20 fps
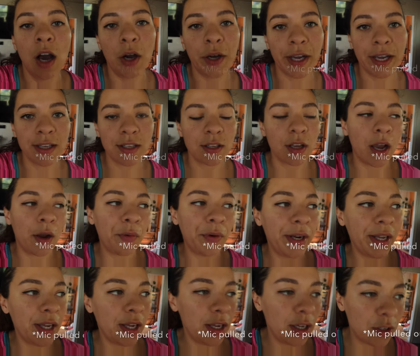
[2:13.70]
Okay, so I
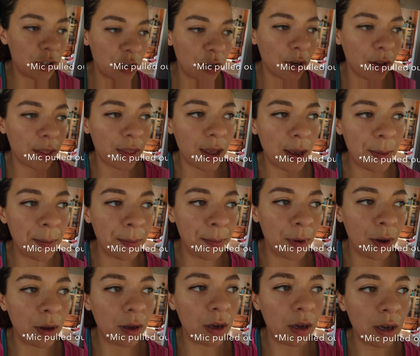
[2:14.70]
already took them
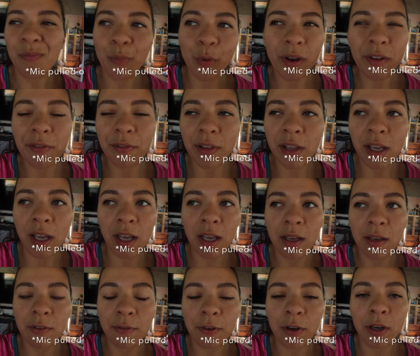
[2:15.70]

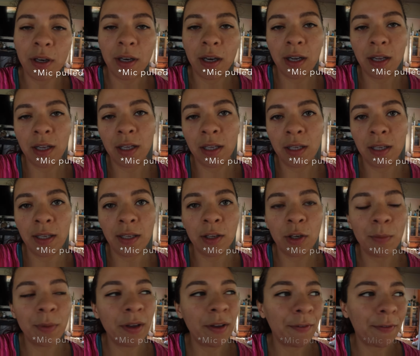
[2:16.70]
briefly for a
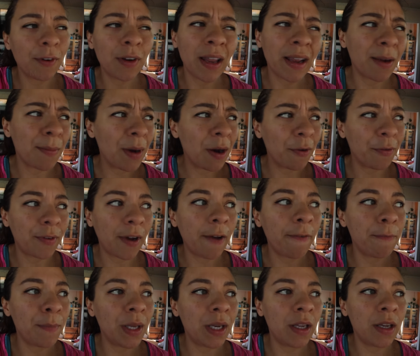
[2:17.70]
little bit, for like about
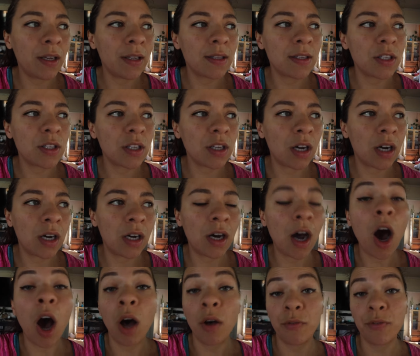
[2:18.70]
five minutes
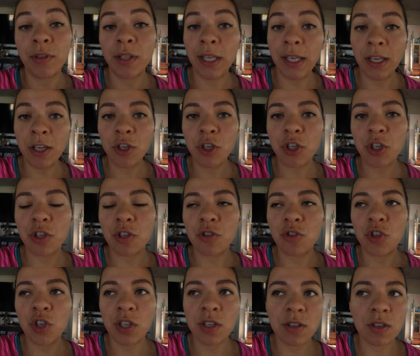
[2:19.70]
uh, off leash,
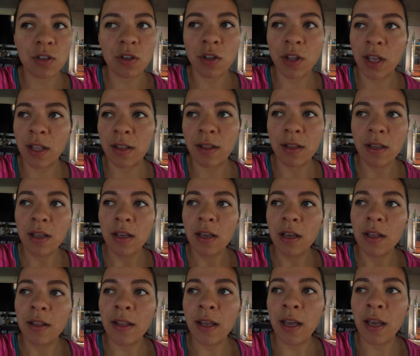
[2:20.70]
just so that
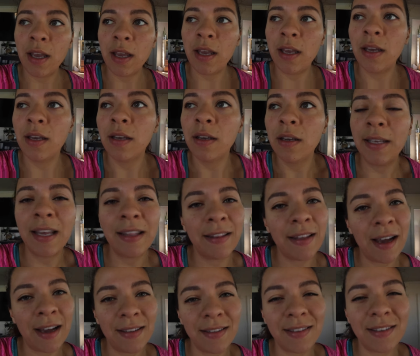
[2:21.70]
they get
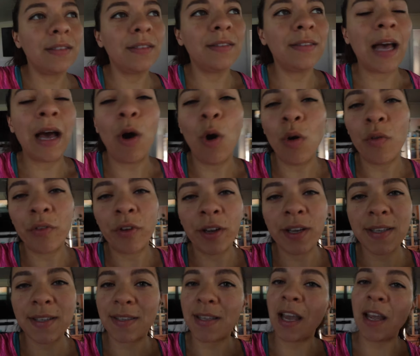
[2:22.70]
that, that
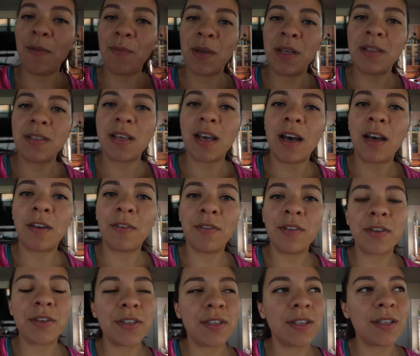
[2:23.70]
overexcitement out of
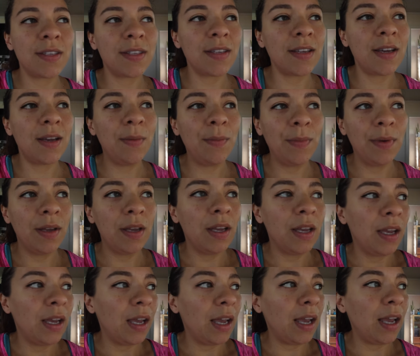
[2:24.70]
their system
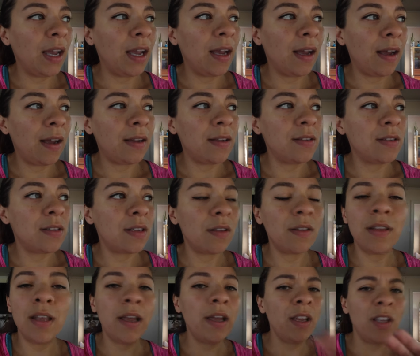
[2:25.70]
and
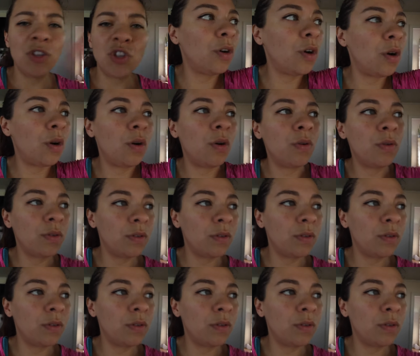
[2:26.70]
they go